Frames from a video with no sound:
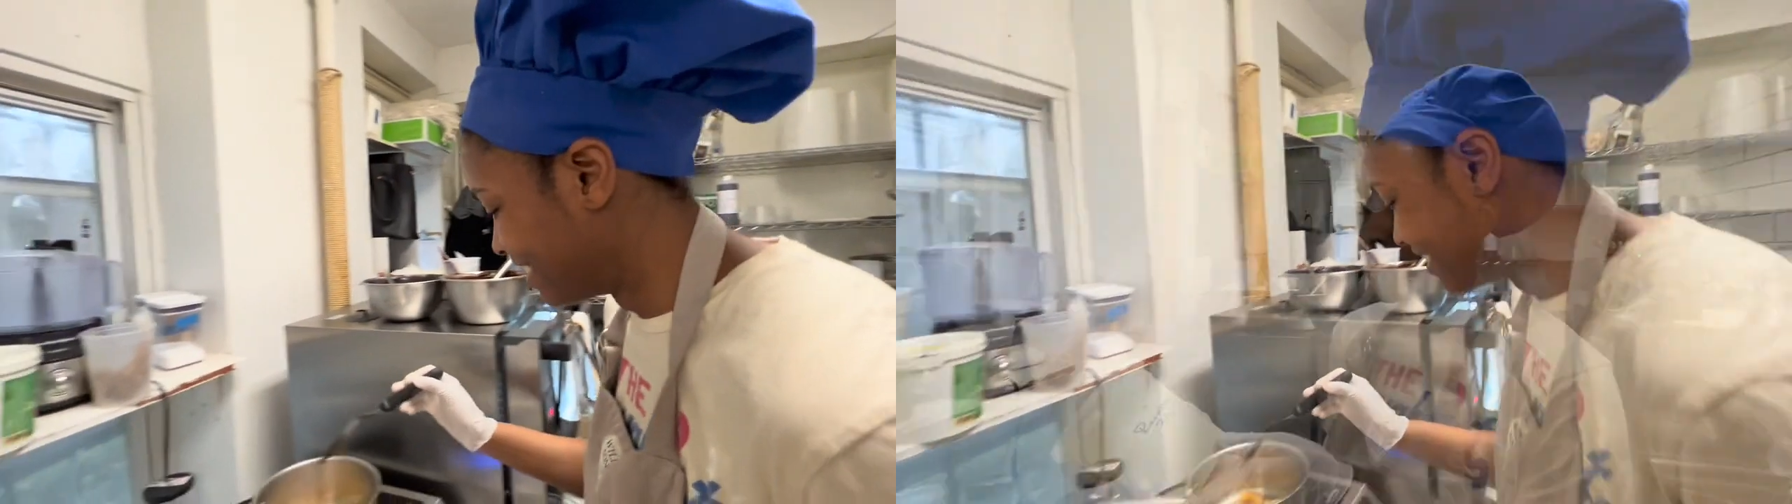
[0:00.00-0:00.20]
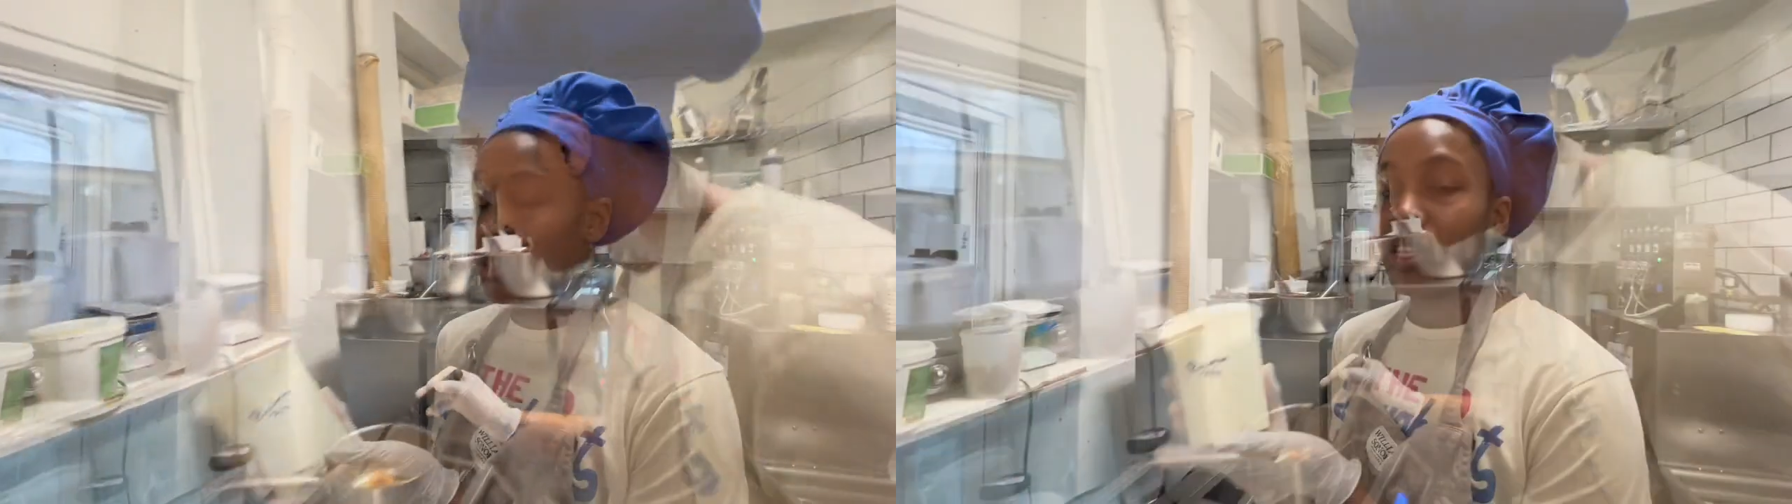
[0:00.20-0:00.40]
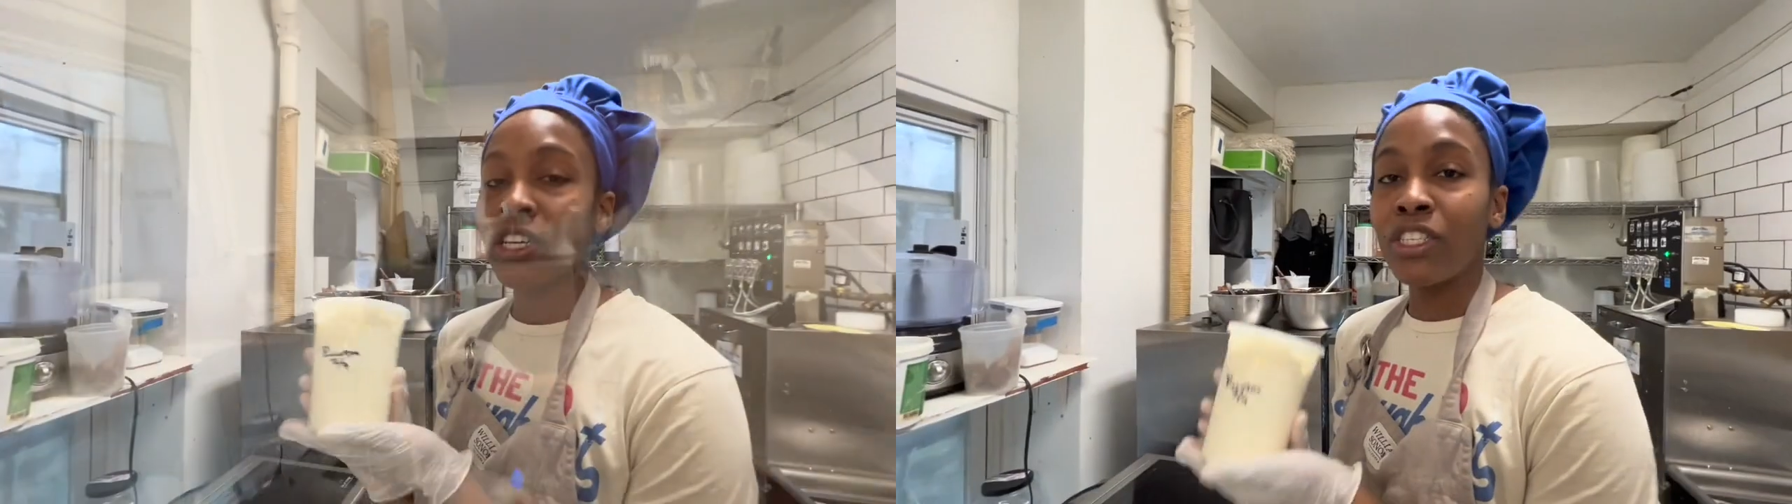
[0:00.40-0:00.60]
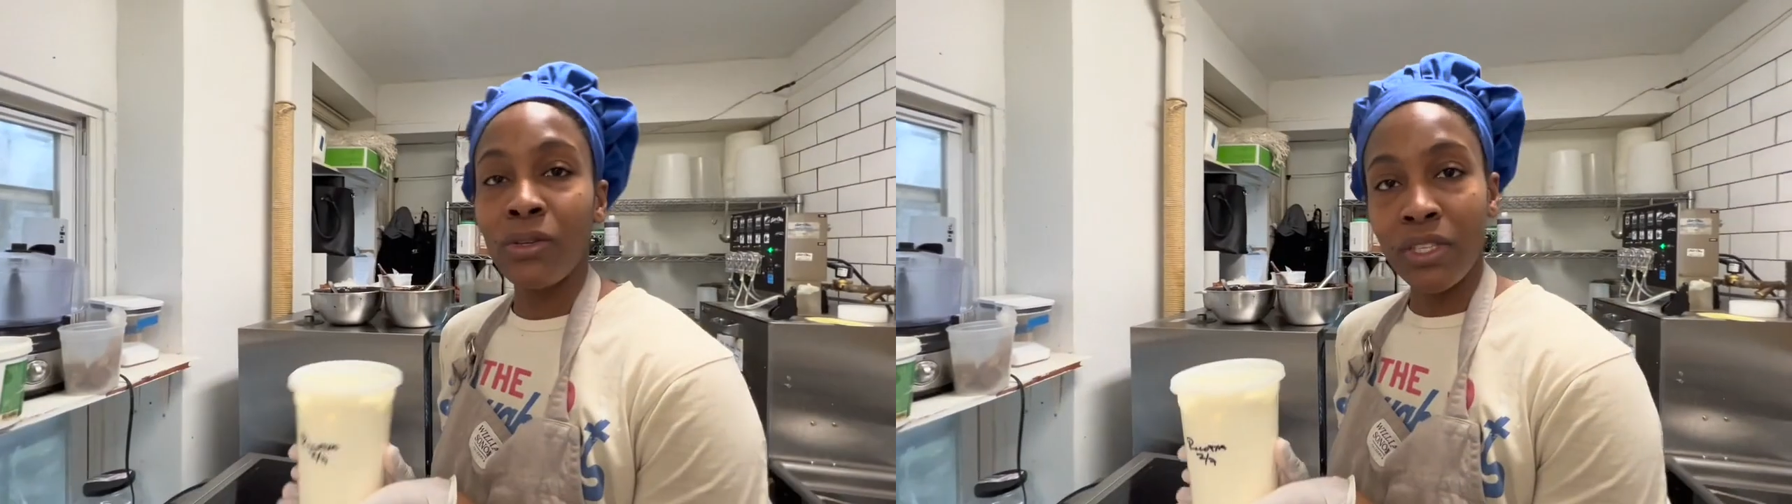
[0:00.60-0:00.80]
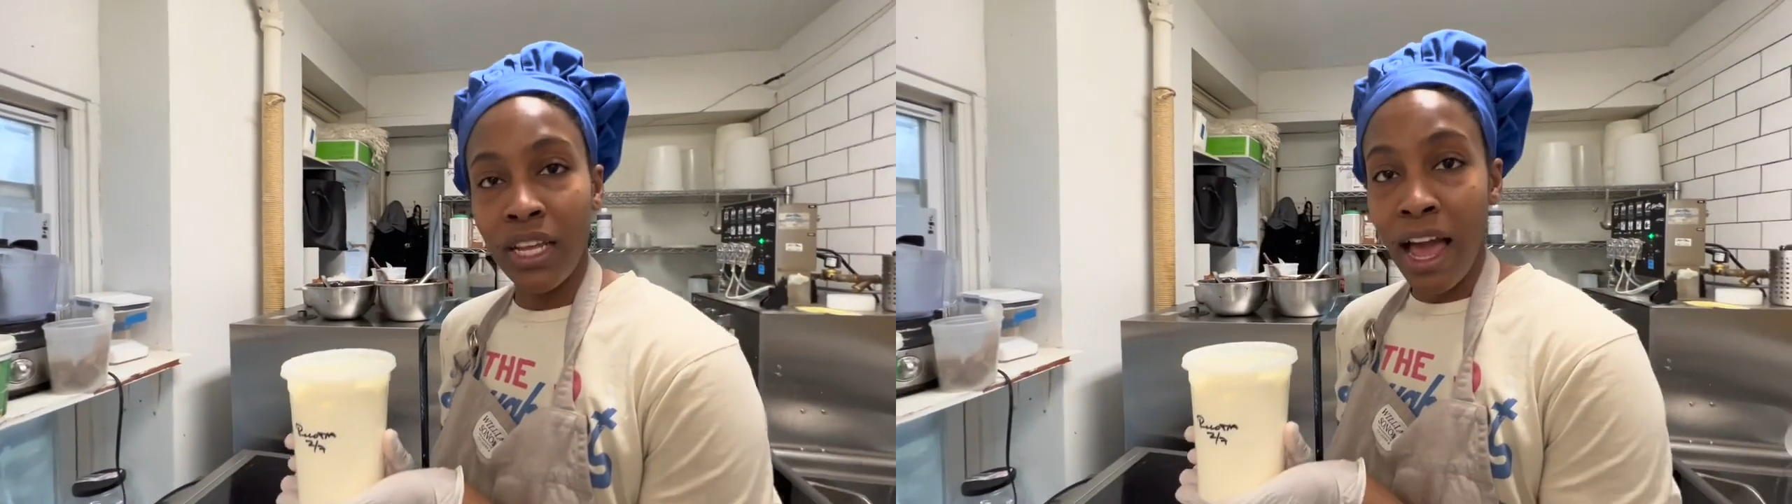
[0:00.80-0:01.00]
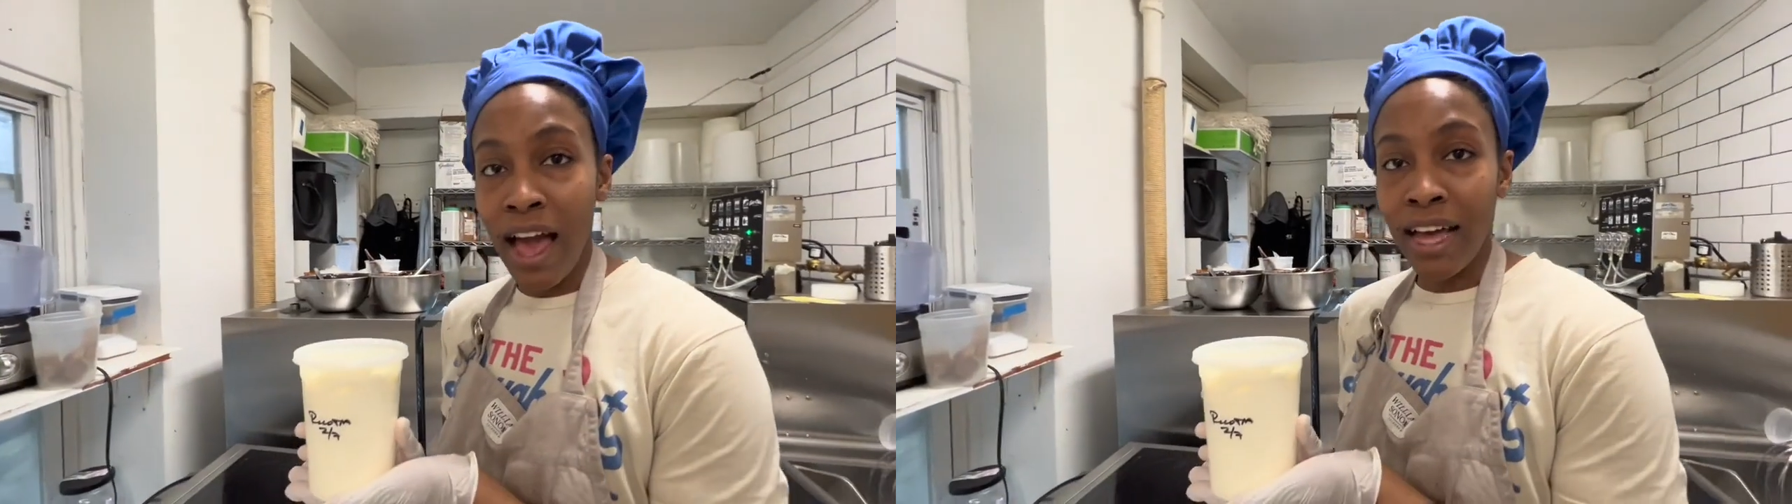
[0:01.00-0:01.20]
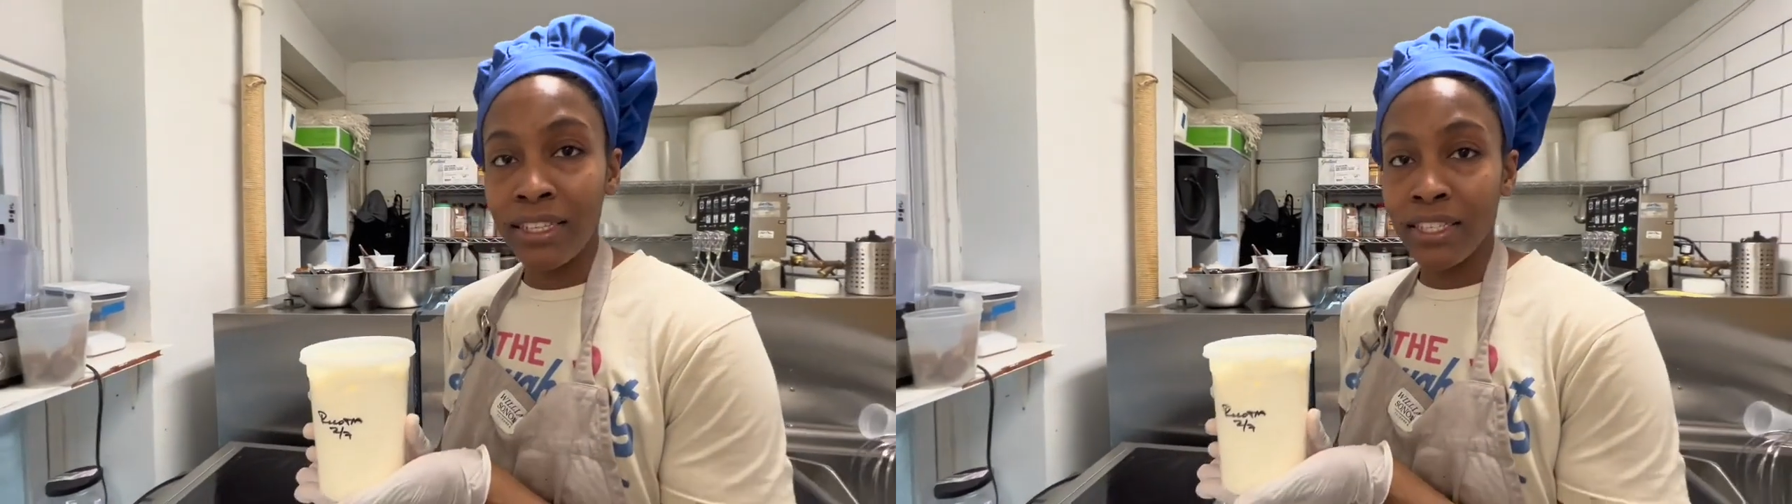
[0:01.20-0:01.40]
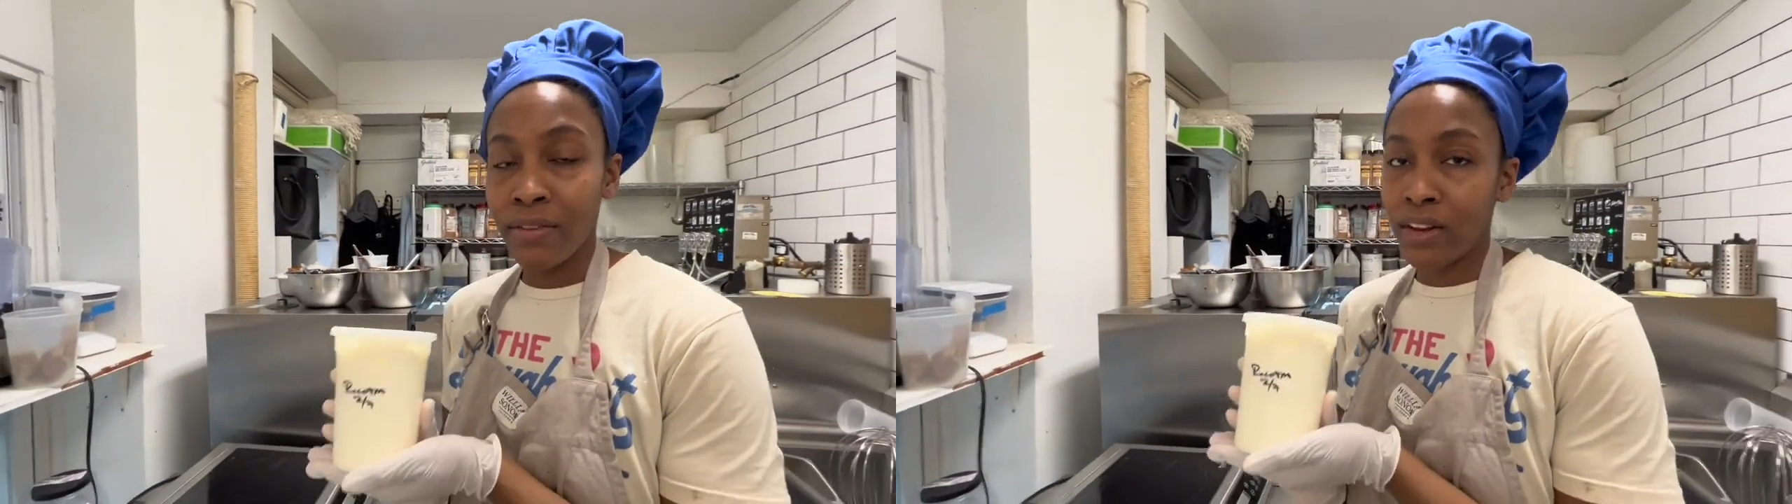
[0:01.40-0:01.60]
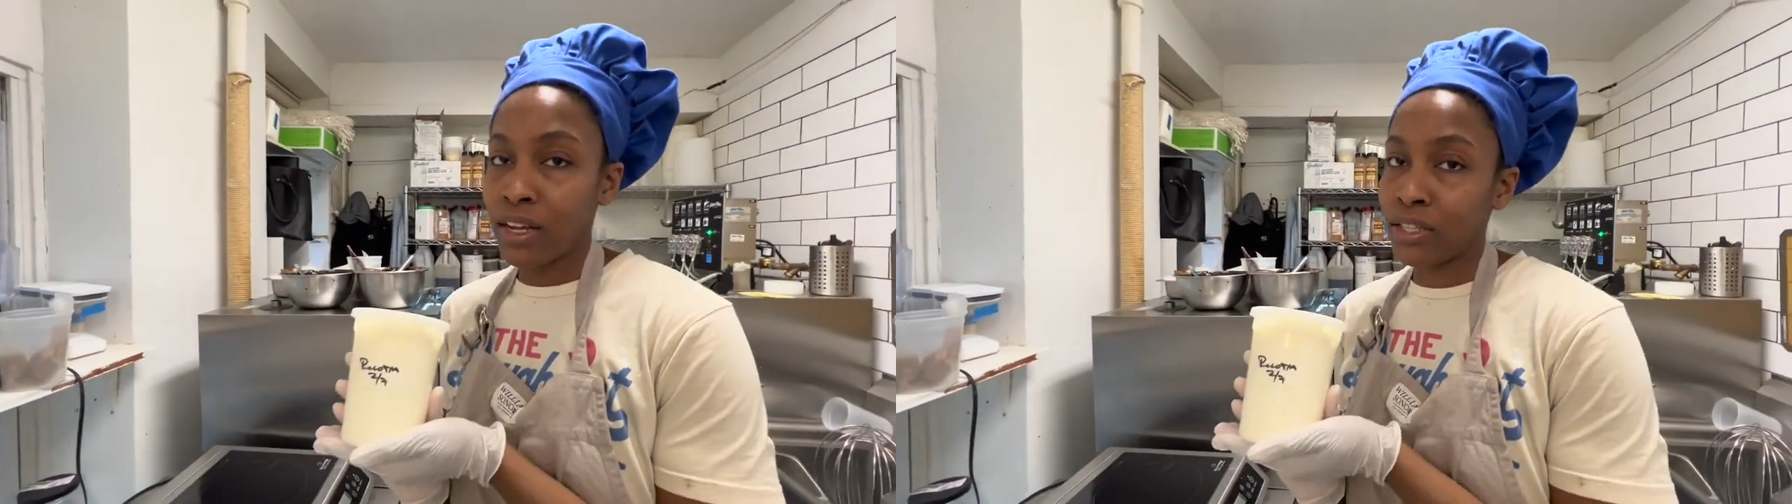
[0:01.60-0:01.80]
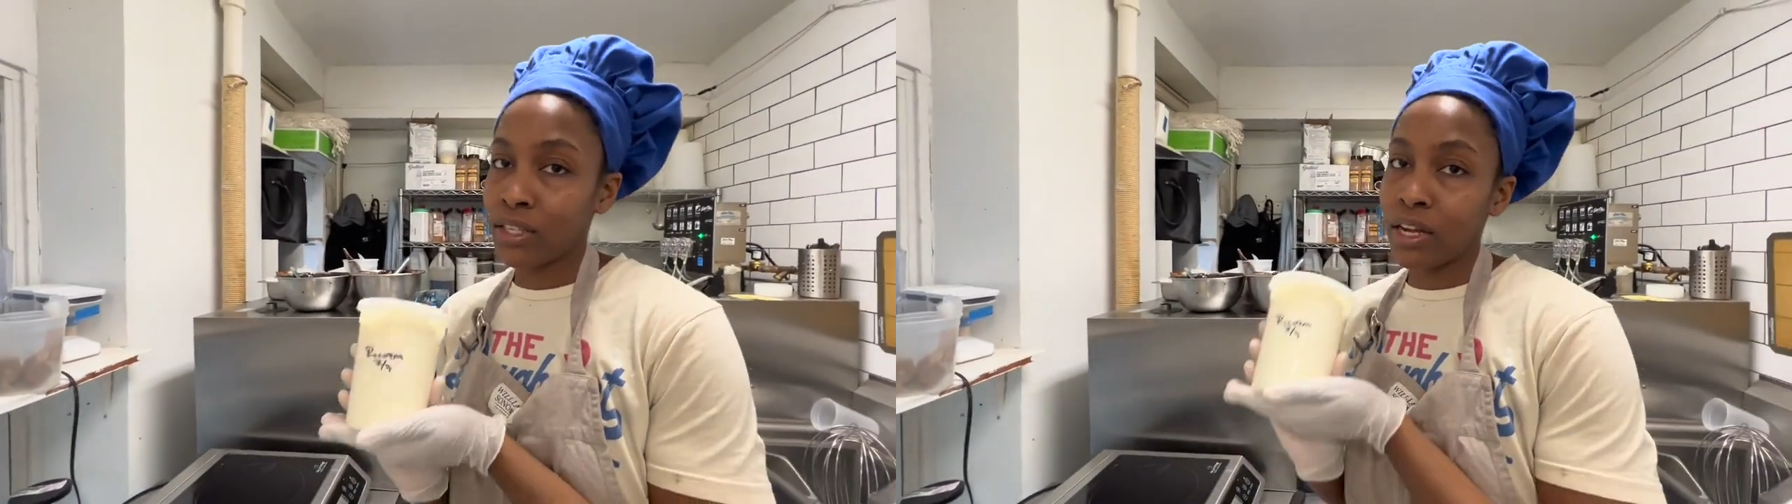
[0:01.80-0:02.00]
So Lartusi has given
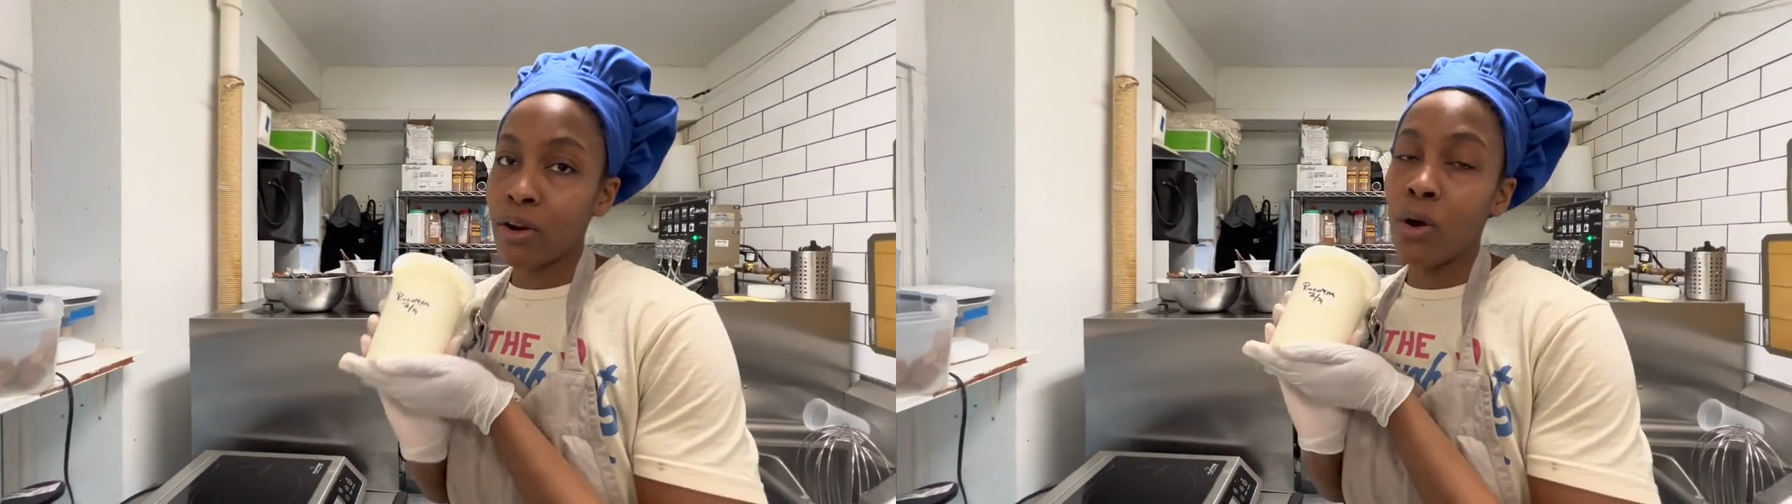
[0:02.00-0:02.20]
us their